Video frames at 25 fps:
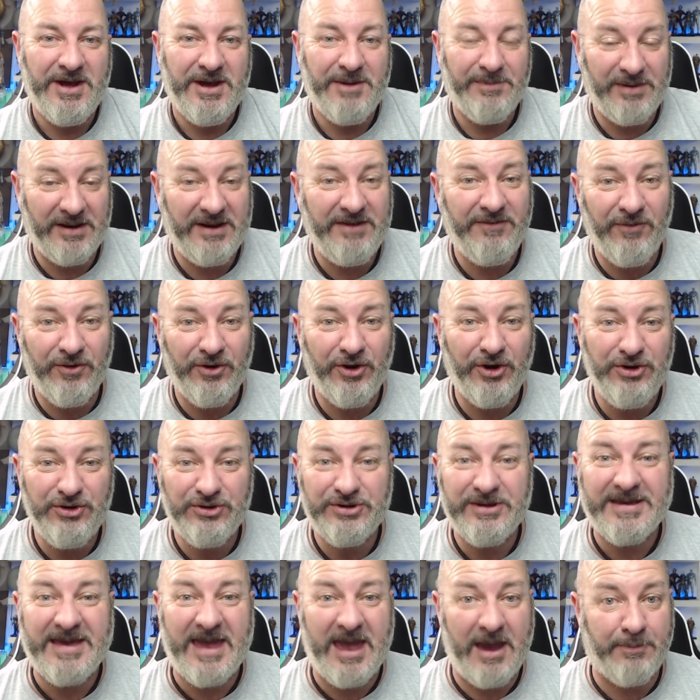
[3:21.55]
Believe it or not you
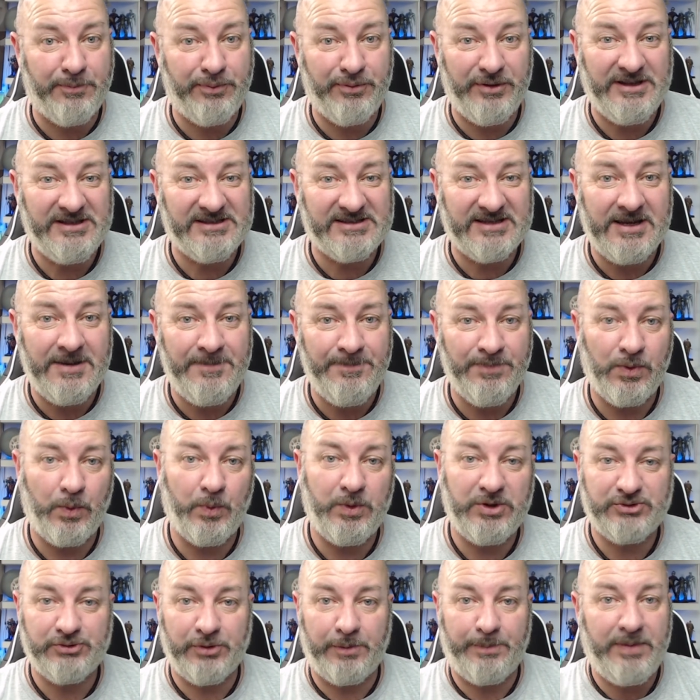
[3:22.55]
could get a printer
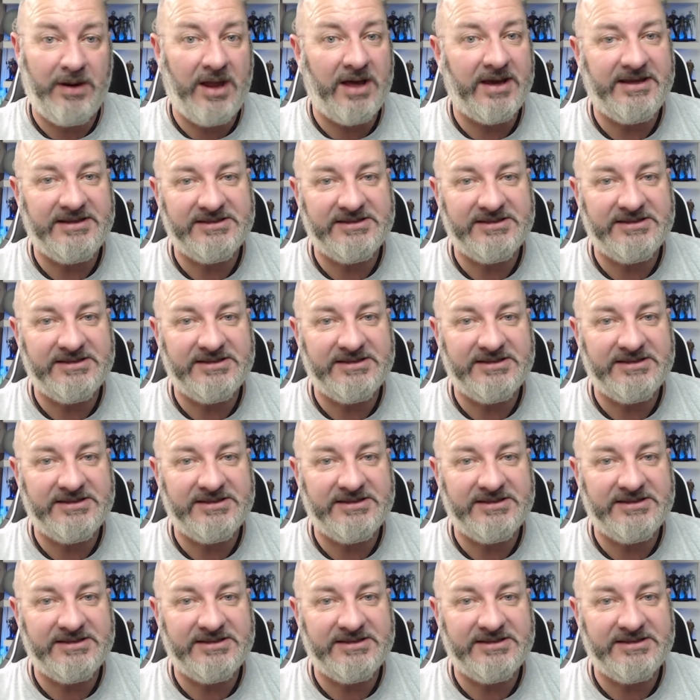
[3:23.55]
which would plug